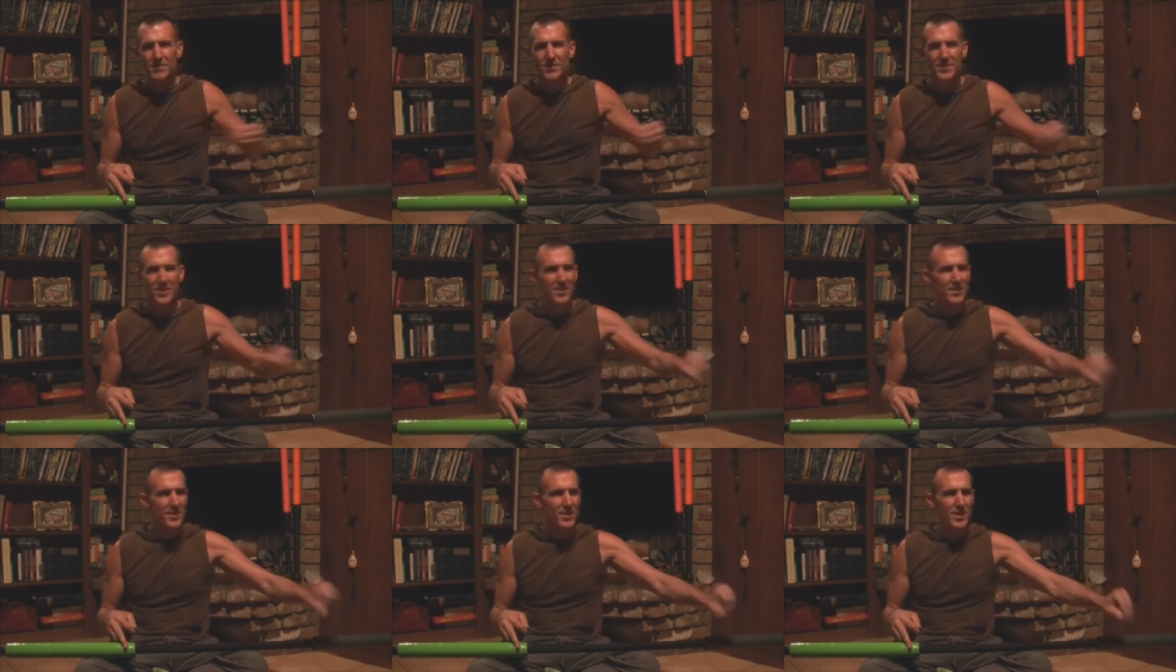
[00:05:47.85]

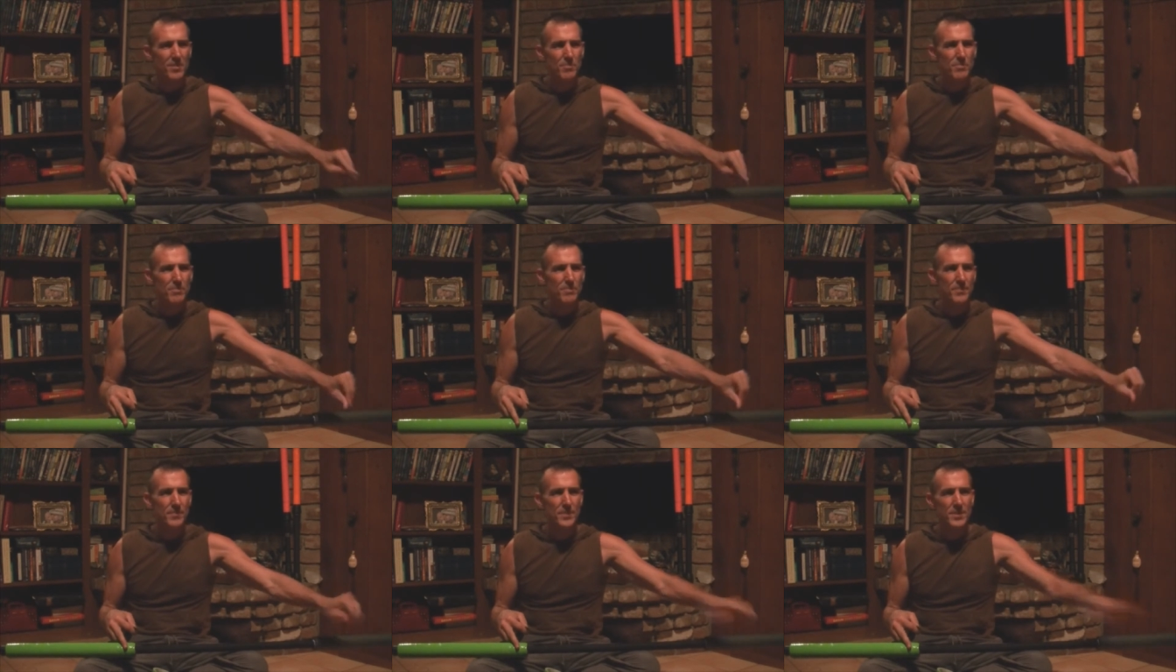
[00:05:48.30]
duct tape?
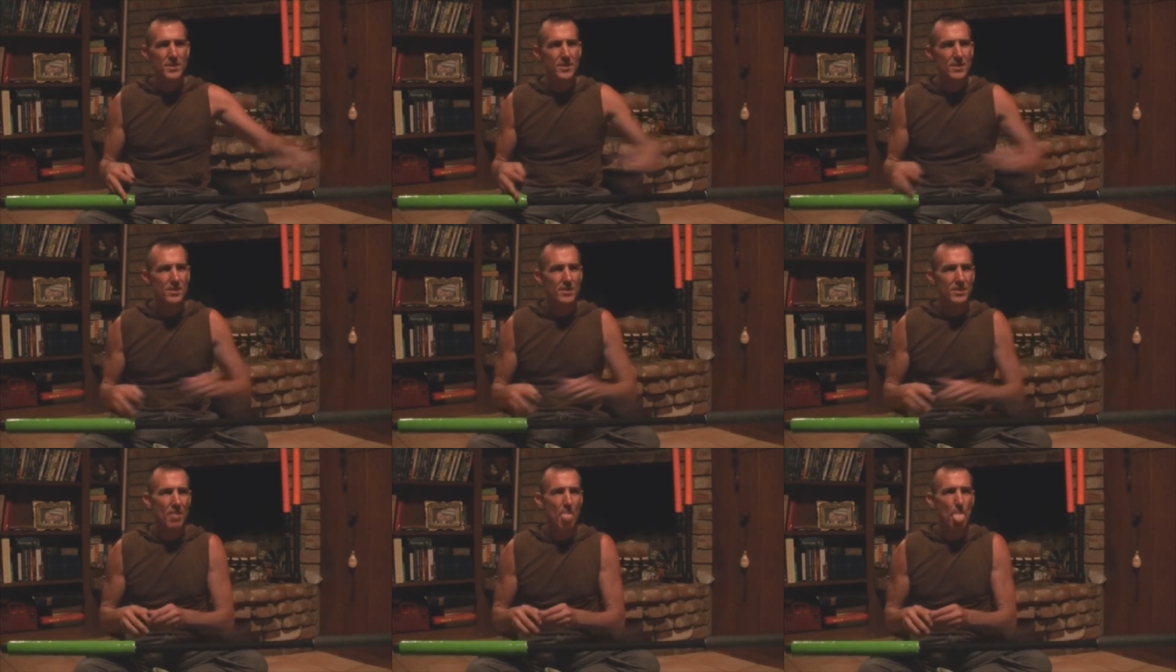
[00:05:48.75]

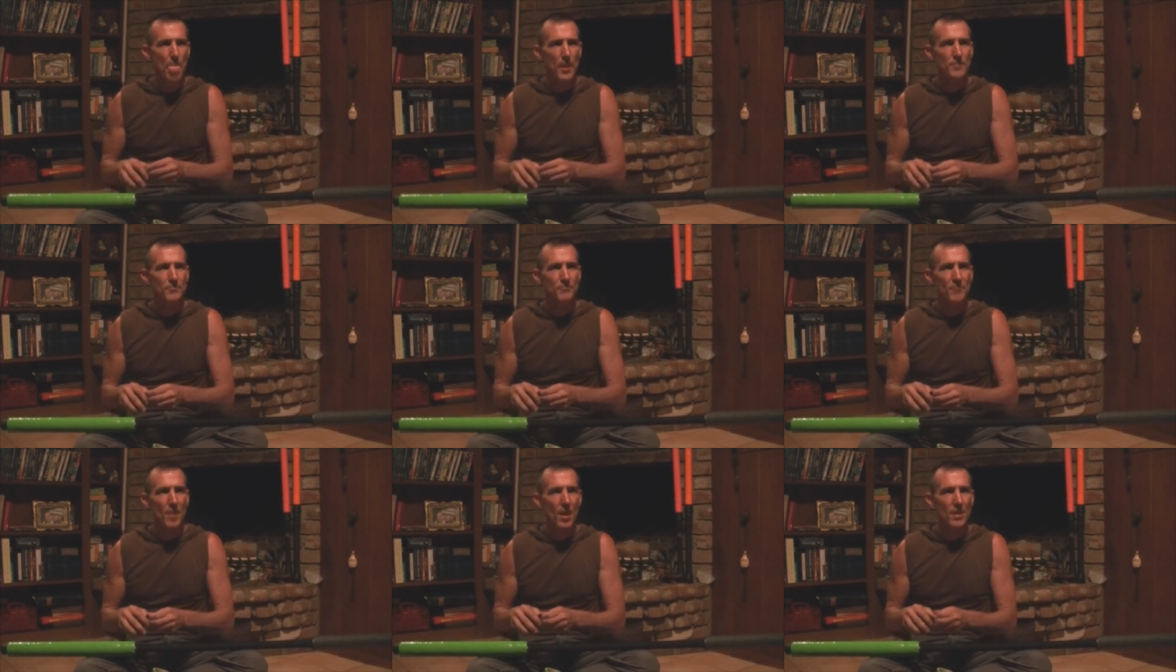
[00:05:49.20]

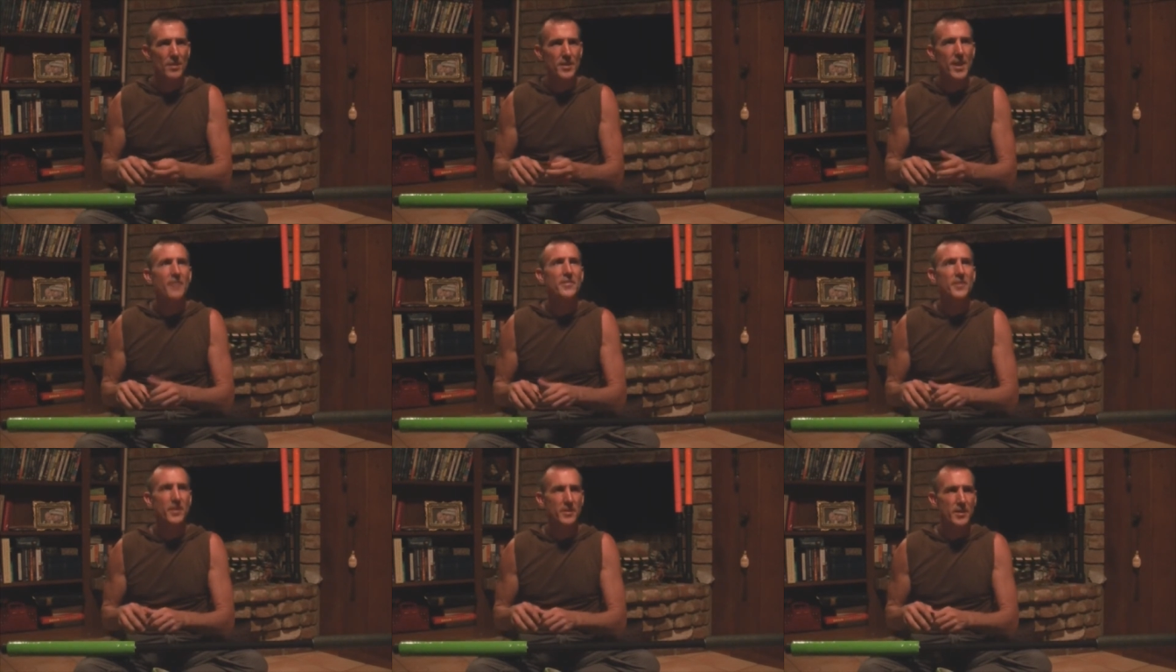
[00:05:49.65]

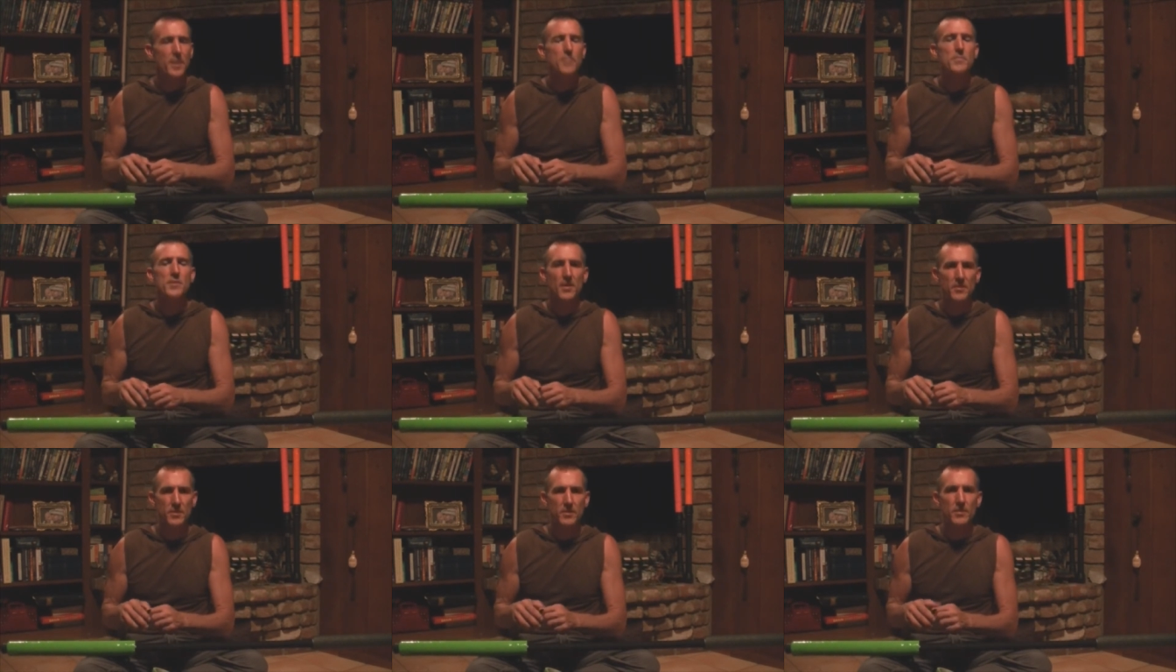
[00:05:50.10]
Yeah, duct tape
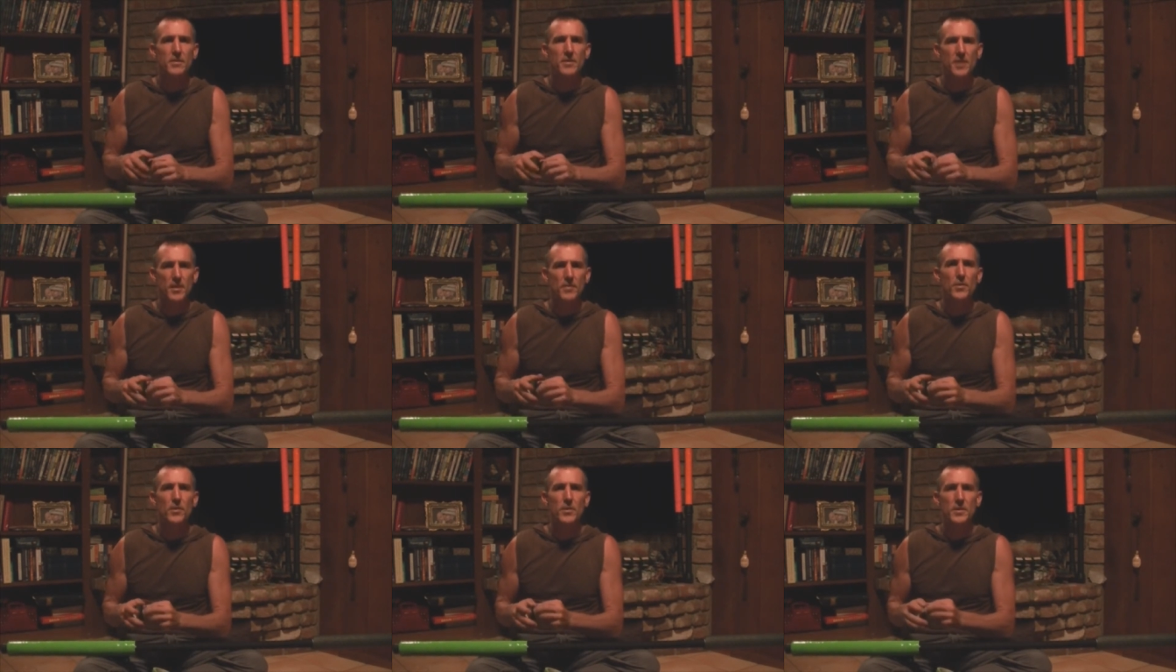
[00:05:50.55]

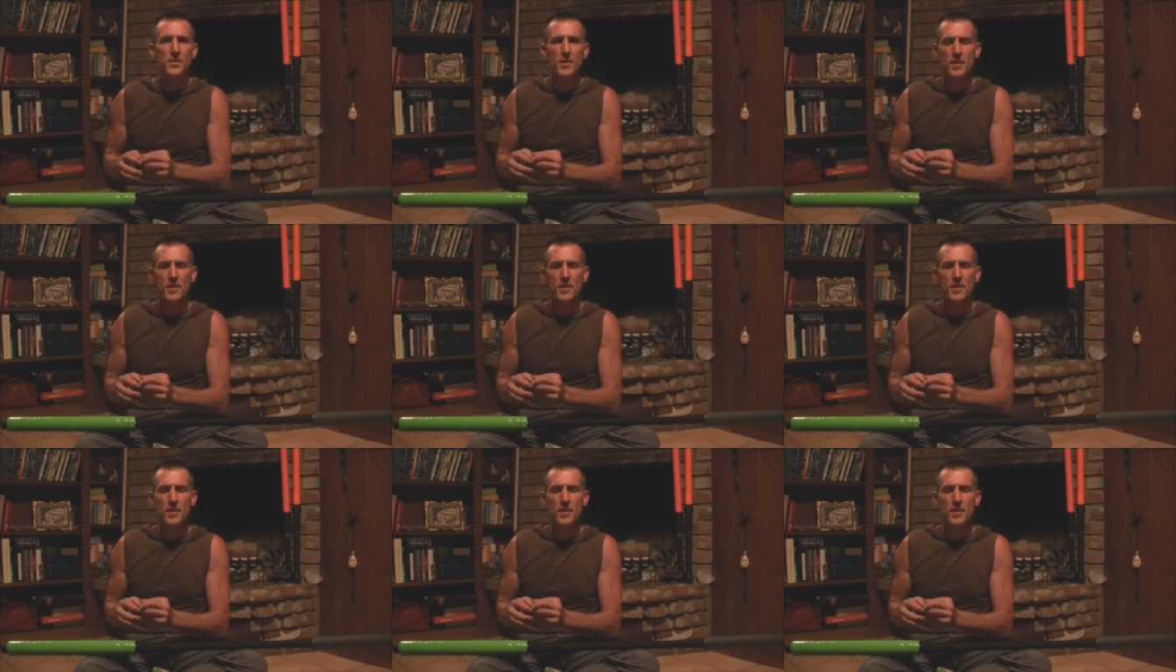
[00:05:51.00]
definitely